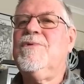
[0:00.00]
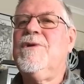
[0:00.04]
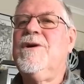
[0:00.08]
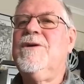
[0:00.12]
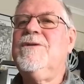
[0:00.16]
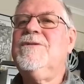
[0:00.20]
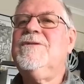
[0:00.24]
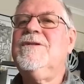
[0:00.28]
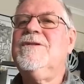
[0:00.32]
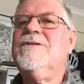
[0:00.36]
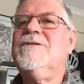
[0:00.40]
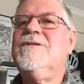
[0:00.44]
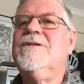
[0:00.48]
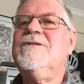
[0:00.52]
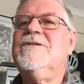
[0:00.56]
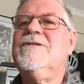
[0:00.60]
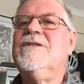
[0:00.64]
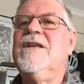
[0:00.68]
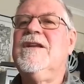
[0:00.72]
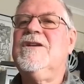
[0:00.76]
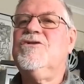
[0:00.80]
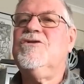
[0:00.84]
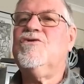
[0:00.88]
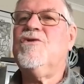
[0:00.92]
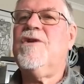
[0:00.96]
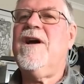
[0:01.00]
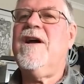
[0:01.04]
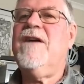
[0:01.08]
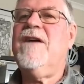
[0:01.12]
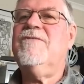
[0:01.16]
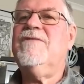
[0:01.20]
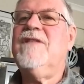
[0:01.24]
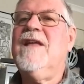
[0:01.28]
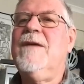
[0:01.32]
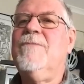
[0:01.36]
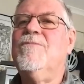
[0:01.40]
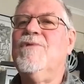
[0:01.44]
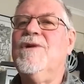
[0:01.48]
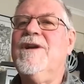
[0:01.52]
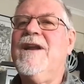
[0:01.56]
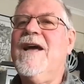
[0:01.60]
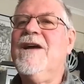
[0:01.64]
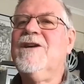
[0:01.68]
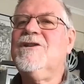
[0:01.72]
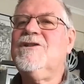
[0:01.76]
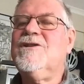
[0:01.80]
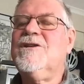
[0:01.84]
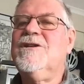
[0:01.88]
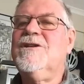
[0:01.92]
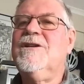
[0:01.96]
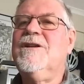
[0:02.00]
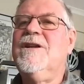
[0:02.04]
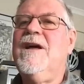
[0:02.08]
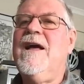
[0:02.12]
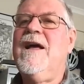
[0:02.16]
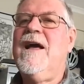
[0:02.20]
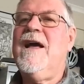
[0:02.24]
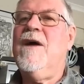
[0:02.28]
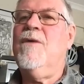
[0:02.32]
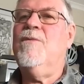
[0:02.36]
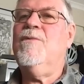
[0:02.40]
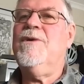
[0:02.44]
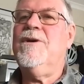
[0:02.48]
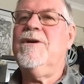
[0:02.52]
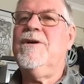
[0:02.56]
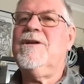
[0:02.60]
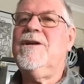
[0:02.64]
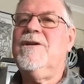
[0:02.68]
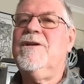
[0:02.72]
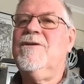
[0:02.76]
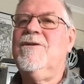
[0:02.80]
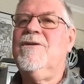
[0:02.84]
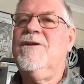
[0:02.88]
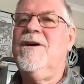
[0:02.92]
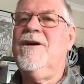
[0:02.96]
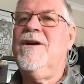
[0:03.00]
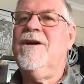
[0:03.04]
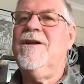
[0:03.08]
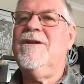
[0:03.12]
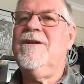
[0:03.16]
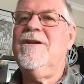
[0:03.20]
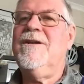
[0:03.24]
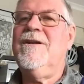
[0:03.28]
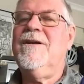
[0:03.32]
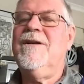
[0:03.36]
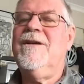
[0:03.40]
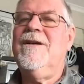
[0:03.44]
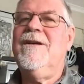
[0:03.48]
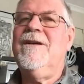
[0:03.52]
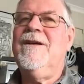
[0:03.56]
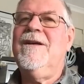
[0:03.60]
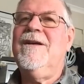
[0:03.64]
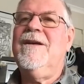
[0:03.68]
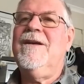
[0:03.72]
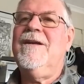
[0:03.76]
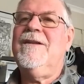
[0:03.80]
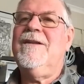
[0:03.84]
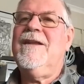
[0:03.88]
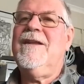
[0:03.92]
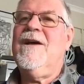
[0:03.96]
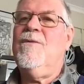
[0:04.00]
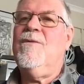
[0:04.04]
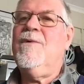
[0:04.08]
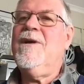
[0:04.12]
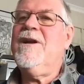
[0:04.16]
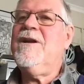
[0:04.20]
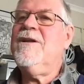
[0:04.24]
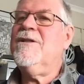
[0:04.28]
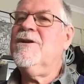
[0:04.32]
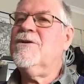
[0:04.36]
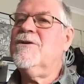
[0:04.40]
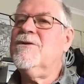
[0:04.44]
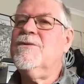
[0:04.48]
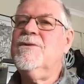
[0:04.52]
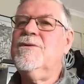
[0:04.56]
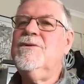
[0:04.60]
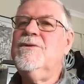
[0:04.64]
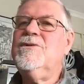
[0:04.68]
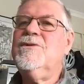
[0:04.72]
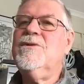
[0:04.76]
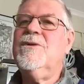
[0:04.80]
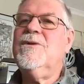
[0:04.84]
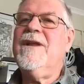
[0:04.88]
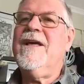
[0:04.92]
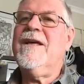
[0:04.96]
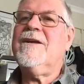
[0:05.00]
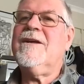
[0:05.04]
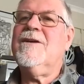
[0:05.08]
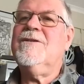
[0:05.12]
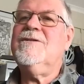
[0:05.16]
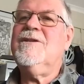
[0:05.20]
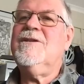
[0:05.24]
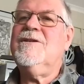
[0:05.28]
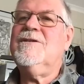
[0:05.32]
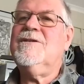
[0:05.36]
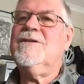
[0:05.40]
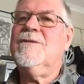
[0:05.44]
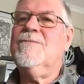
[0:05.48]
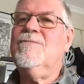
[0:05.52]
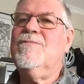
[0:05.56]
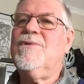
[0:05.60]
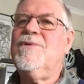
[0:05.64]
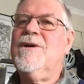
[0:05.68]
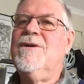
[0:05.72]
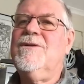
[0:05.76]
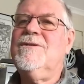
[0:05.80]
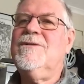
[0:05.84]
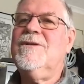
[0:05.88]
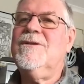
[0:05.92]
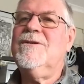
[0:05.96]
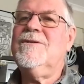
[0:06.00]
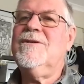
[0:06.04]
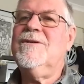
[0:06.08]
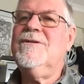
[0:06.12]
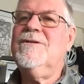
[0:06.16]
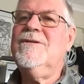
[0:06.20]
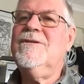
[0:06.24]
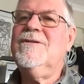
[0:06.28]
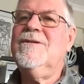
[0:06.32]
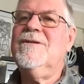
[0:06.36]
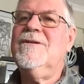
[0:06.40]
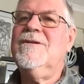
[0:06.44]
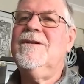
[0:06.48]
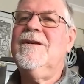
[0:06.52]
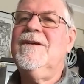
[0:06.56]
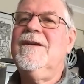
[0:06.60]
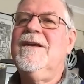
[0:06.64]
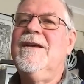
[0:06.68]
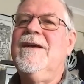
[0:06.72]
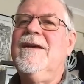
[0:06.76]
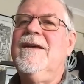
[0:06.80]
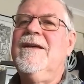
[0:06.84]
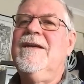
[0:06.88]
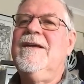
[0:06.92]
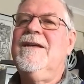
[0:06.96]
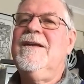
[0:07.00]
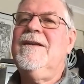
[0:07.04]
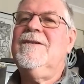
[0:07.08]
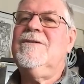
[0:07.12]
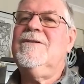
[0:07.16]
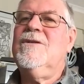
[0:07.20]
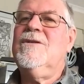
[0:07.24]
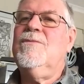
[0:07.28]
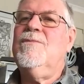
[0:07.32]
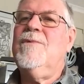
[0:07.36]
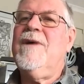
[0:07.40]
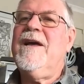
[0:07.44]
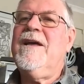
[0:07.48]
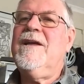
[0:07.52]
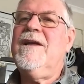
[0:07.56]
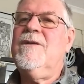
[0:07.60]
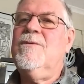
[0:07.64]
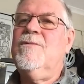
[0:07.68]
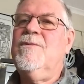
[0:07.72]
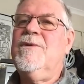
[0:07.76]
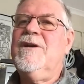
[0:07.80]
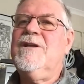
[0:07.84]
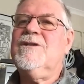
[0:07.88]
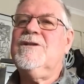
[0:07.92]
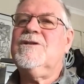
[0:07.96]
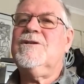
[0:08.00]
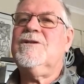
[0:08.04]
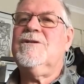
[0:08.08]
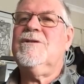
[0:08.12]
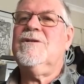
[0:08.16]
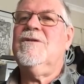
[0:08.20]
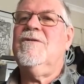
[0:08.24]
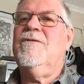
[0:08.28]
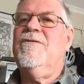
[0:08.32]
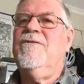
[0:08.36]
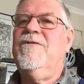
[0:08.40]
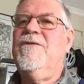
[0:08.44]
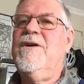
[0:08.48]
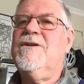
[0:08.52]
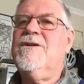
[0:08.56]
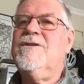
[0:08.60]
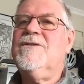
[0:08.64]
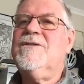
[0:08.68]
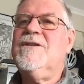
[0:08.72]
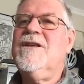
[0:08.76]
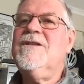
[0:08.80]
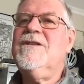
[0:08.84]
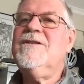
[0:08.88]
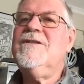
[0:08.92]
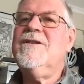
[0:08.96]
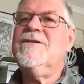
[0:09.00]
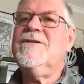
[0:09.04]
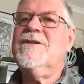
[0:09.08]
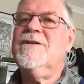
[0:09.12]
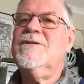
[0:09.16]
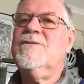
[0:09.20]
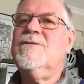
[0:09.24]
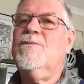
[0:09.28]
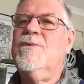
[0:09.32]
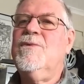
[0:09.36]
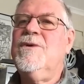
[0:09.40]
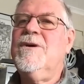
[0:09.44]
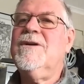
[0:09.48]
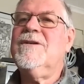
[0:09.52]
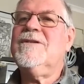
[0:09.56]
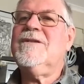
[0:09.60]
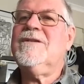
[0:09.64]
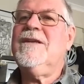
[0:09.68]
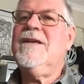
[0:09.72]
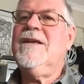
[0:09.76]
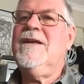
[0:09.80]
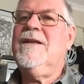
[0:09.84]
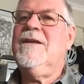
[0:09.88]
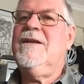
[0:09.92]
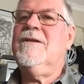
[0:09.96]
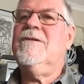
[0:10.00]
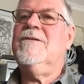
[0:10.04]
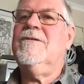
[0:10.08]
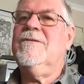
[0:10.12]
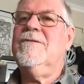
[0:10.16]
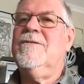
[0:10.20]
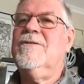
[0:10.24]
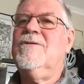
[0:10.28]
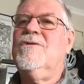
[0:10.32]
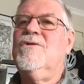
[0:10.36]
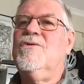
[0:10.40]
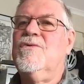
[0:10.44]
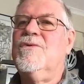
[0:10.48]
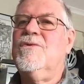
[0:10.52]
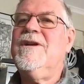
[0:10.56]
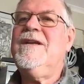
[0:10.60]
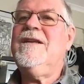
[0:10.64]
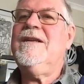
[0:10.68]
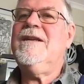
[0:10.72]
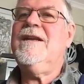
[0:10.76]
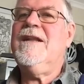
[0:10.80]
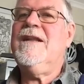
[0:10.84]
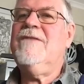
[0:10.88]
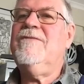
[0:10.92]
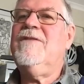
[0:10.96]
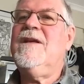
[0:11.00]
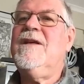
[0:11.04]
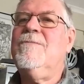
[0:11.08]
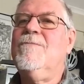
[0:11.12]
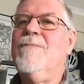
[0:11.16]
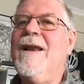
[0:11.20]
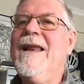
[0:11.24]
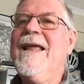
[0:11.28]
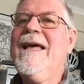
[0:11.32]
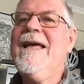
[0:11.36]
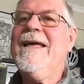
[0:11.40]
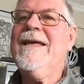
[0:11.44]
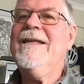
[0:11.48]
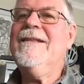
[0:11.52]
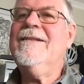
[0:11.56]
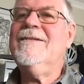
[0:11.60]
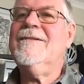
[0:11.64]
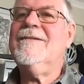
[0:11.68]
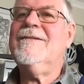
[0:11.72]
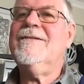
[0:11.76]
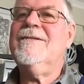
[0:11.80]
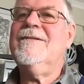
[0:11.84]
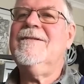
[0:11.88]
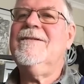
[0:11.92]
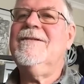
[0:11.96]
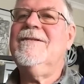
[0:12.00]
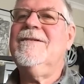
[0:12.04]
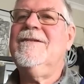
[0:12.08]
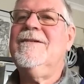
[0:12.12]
processes that drive their production are working or not. Now, one of the crucial ecosystem processes is the way in which photosynthesis works in green living plants